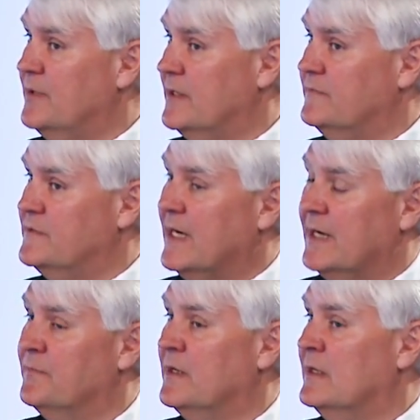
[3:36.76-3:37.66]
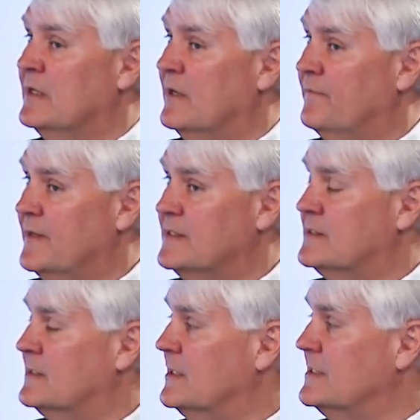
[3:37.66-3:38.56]
period of time. Now, if
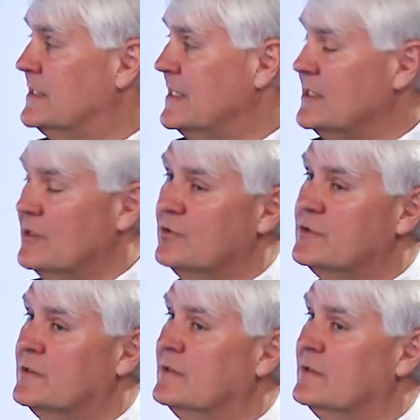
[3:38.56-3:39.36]
this continues